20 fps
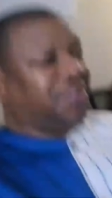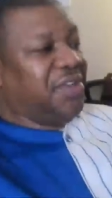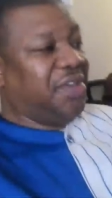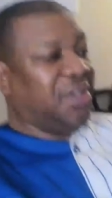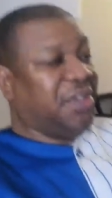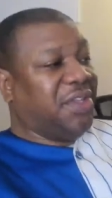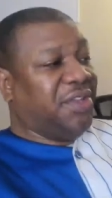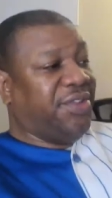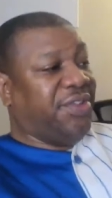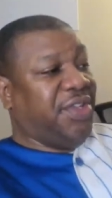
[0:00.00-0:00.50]

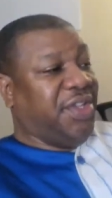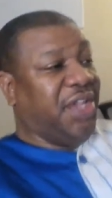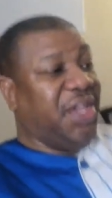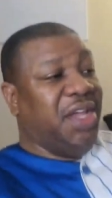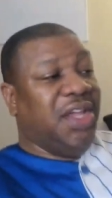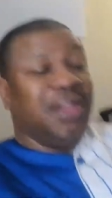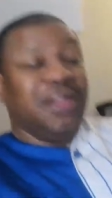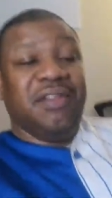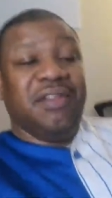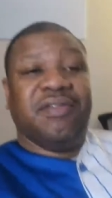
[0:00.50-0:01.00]
took this
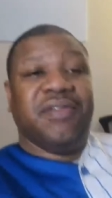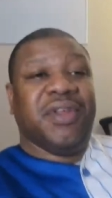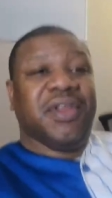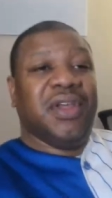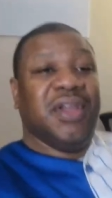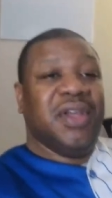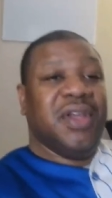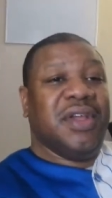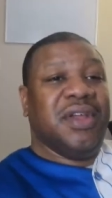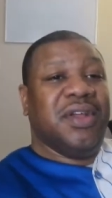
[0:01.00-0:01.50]
leave.
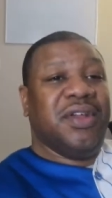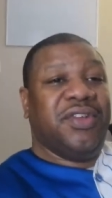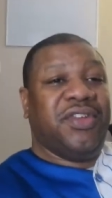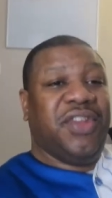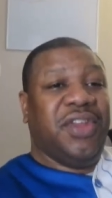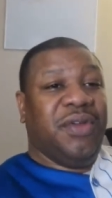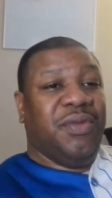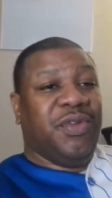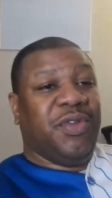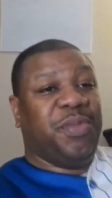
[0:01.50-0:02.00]

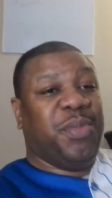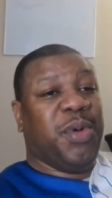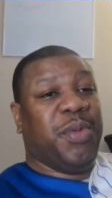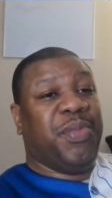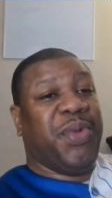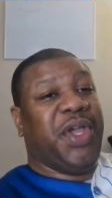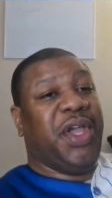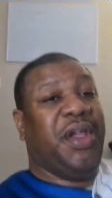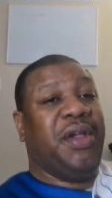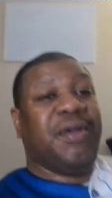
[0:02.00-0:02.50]
She was
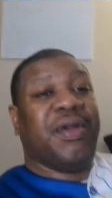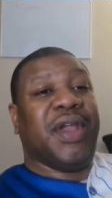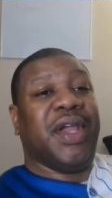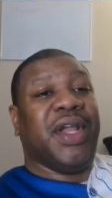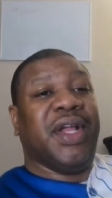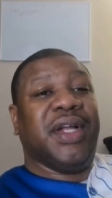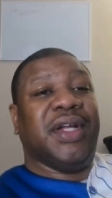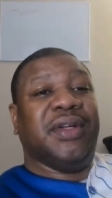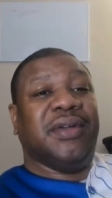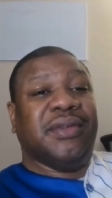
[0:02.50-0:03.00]

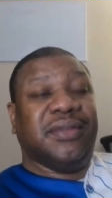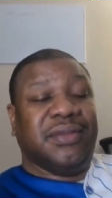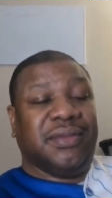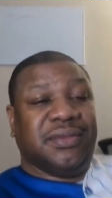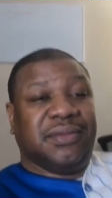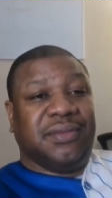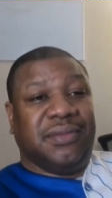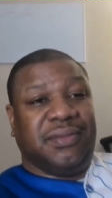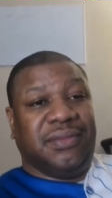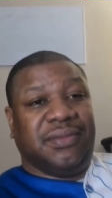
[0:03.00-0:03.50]
preparing
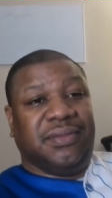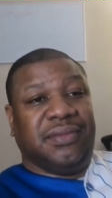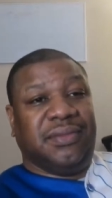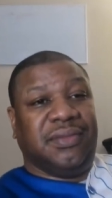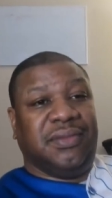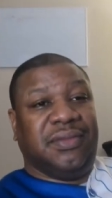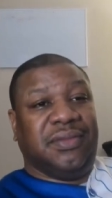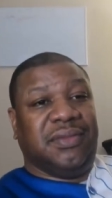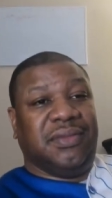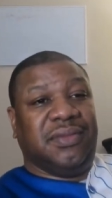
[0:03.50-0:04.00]

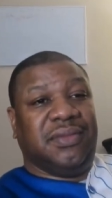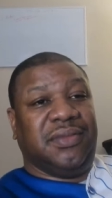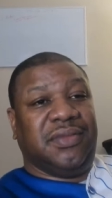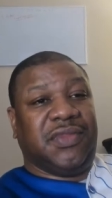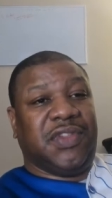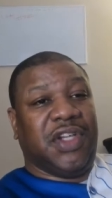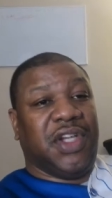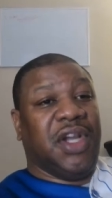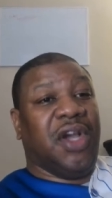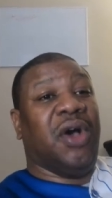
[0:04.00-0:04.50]

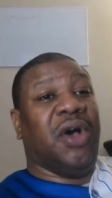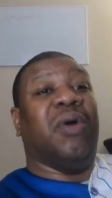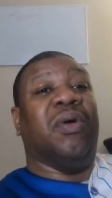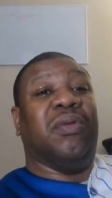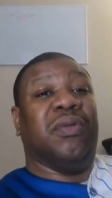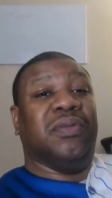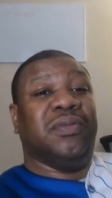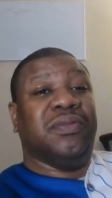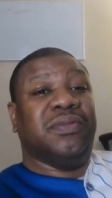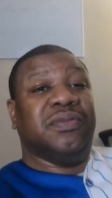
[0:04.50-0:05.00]
to go.
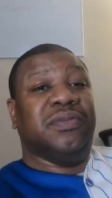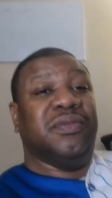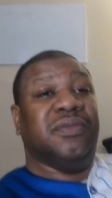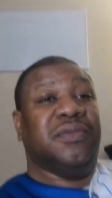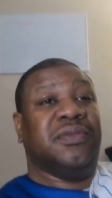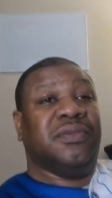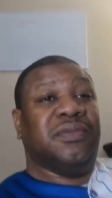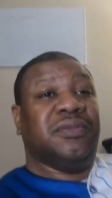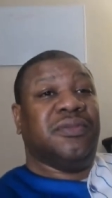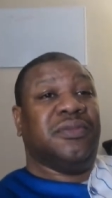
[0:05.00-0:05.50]

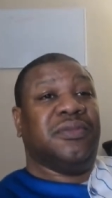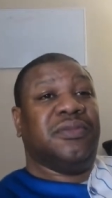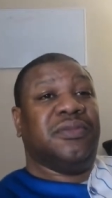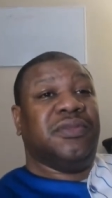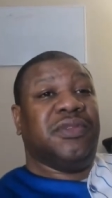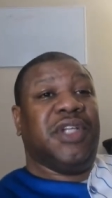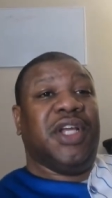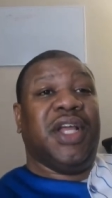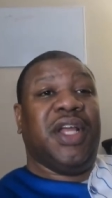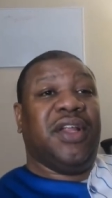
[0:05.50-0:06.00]

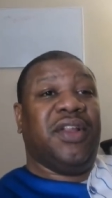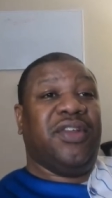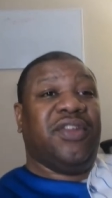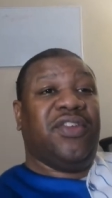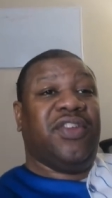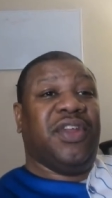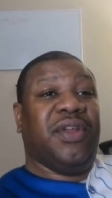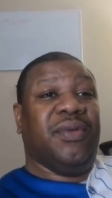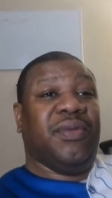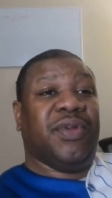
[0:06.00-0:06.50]
Then
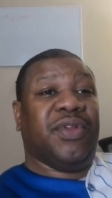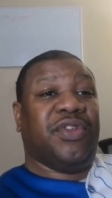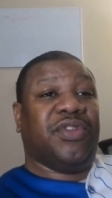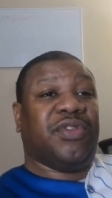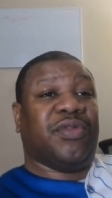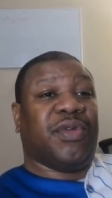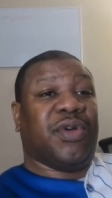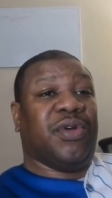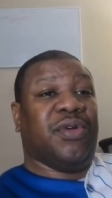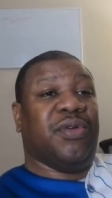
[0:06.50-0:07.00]
she was
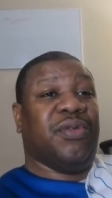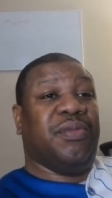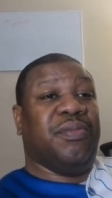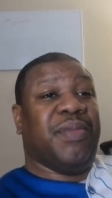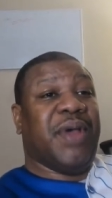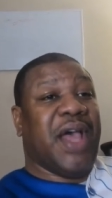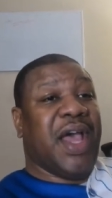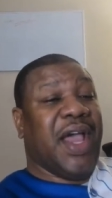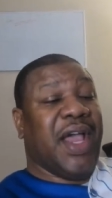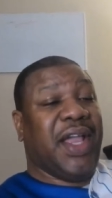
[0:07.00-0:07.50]
thrown
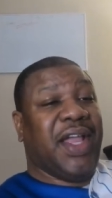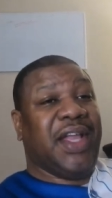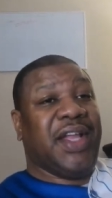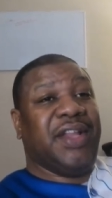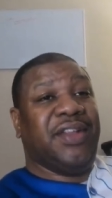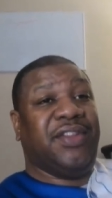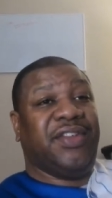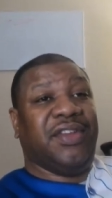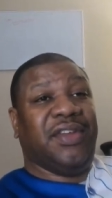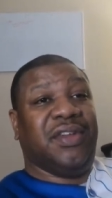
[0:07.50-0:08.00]
back
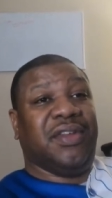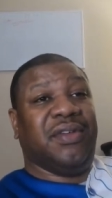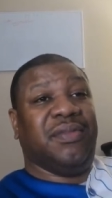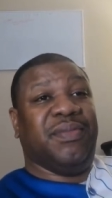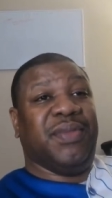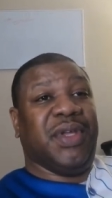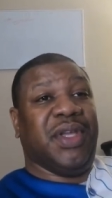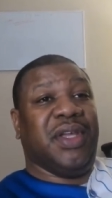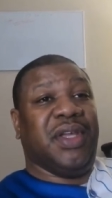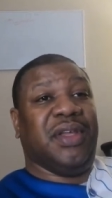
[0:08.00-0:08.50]
into
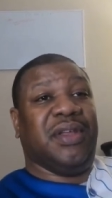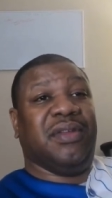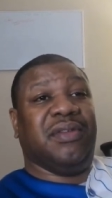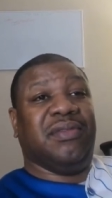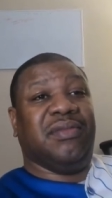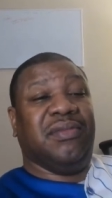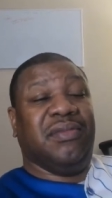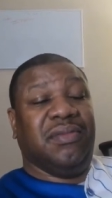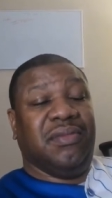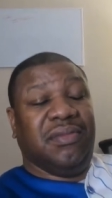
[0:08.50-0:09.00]

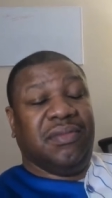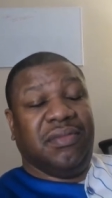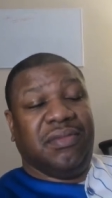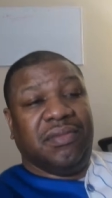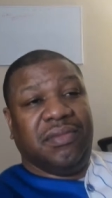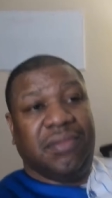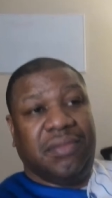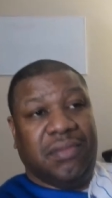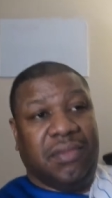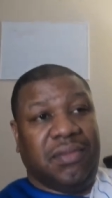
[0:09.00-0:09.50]
being
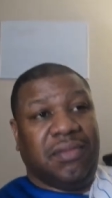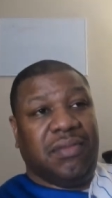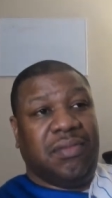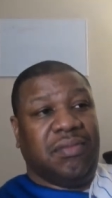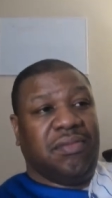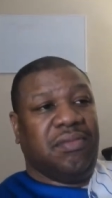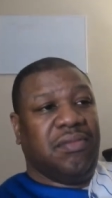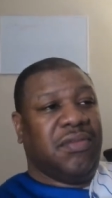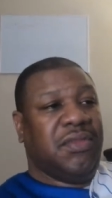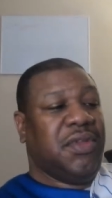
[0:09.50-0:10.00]

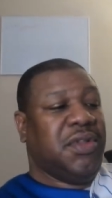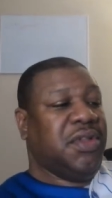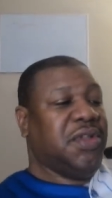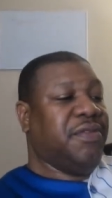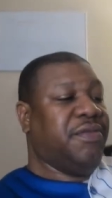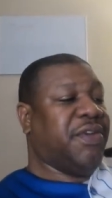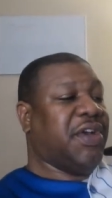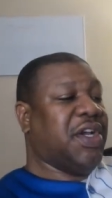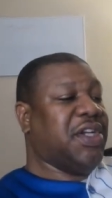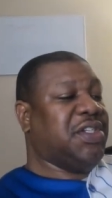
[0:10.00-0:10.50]
the
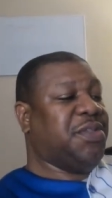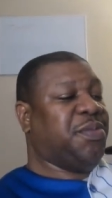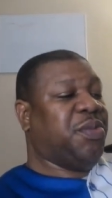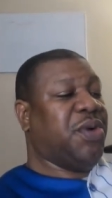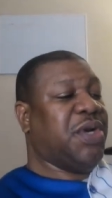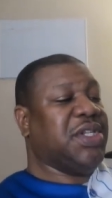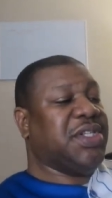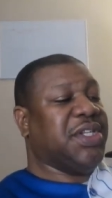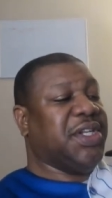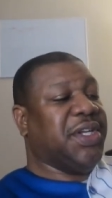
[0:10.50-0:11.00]
vice
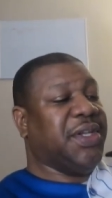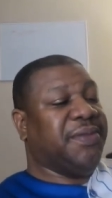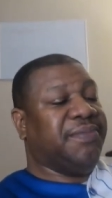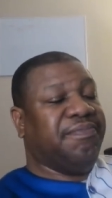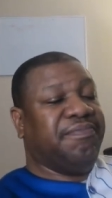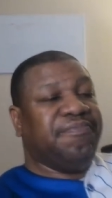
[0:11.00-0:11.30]
president.